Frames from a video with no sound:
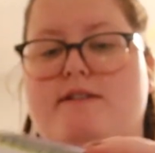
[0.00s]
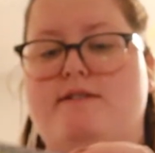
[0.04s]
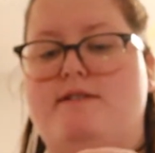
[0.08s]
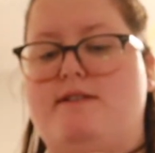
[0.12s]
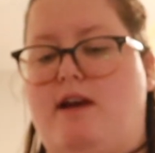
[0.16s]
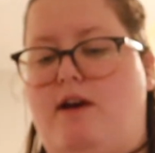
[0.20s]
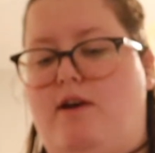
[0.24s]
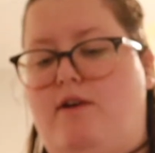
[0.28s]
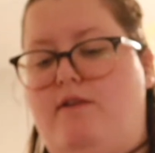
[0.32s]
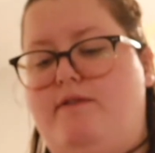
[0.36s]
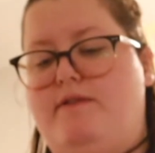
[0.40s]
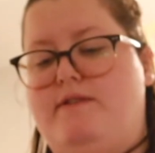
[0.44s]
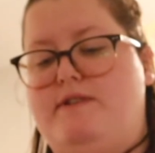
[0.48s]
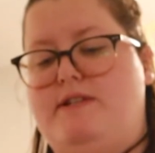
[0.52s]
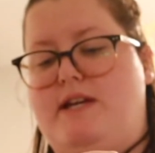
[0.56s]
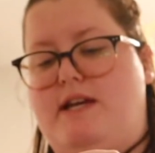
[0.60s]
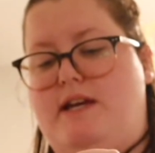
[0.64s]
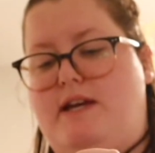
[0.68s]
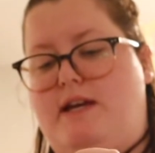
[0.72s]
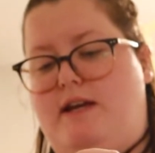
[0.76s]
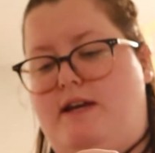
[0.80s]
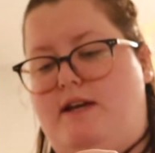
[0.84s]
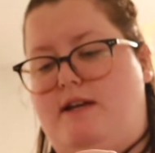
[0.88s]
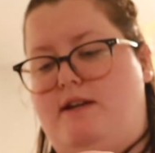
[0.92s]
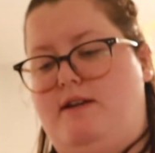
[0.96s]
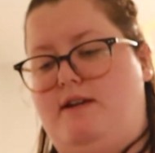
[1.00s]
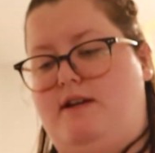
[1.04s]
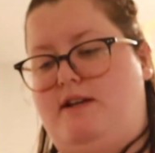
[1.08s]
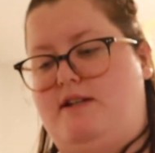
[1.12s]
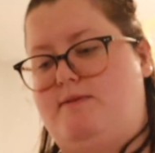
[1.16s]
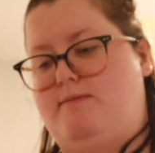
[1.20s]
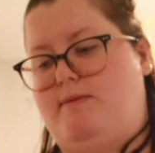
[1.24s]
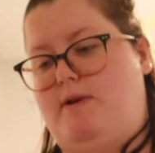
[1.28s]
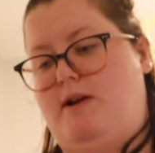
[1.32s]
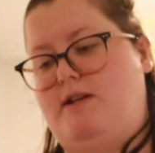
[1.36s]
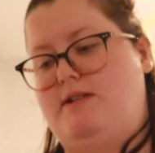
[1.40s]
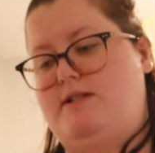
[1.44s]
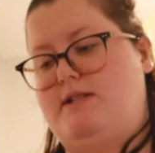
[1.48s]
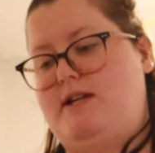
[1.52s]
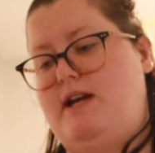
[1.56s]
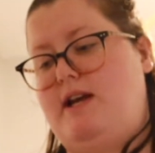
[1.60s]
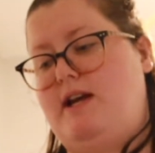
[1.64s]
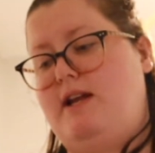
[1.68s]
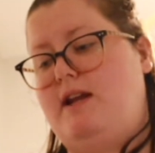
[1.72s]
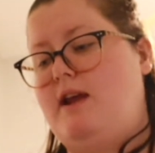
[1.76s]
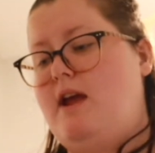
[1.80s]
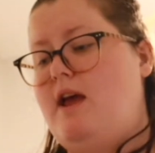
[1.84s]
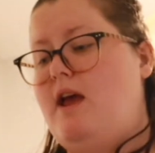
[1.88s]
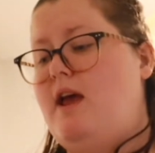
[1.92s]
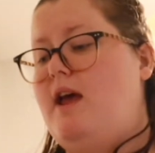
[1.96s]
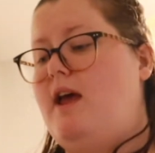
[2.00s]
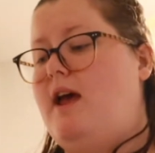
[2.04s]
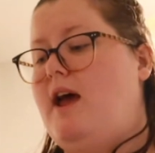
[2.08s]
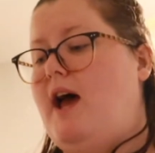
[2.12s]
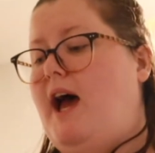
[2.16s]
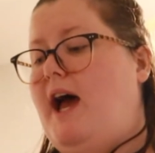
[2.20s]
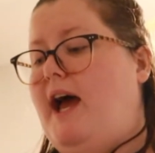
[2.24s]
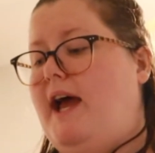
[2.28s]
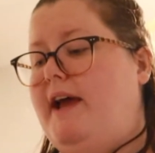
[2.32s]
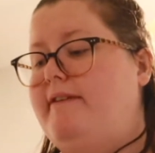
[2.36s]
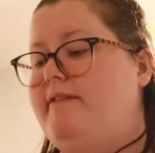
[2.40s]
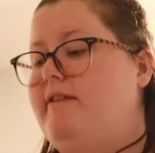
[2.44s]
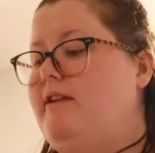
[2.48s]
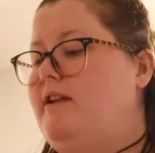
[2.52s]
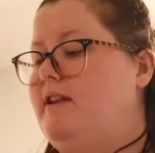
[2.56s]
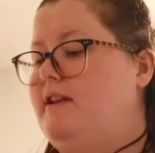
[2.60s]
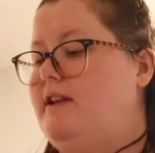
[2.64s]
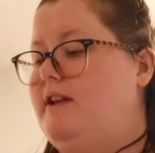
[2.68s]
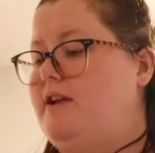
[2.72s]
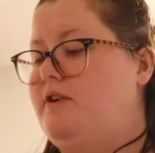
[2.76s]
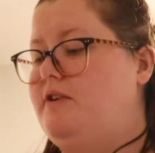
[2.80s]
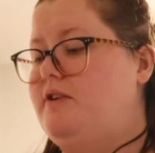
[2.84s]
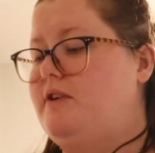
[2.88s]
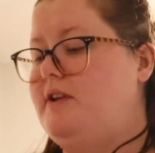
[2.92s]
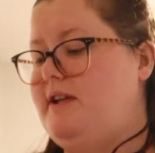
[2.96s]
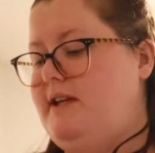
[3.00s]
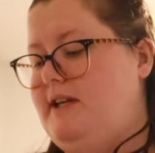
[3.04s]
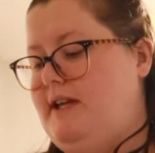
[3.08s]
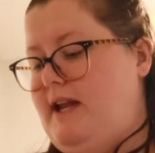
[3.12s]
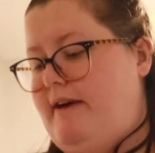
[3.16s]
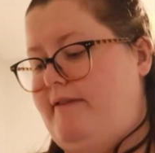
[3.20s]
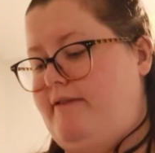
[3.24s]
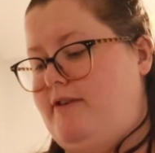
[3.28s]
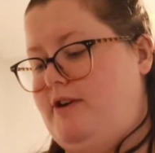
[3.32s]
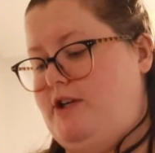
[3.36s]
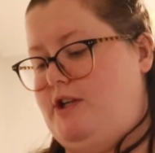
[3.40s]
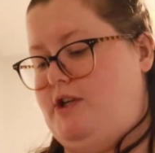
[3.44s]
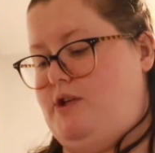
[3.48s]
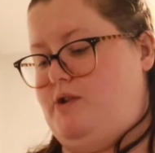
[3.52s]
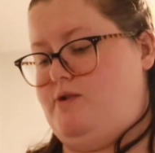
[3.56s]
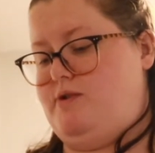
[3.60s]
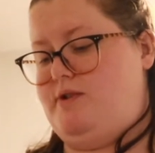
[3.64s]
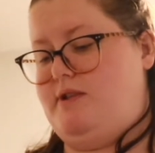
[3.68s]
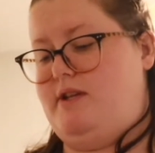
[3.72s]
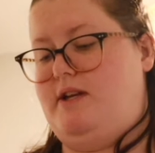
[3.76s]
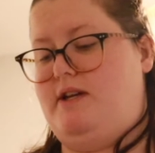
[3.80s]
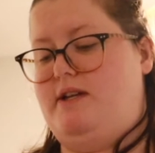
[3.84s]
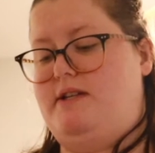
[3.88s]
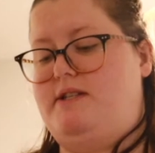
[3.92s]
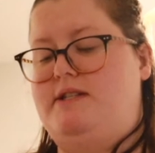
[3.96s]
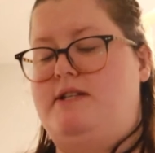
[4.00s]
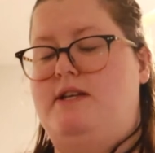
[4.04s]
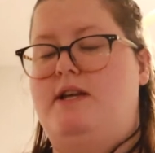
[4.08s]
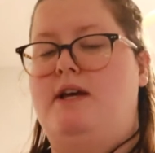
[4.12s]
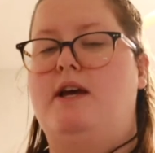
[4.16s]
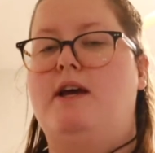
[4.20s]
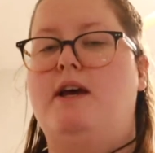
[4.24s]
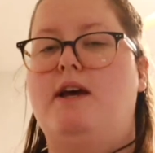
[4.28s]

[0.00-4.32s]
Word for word: Self Tan Express Tan. I've literally never used this.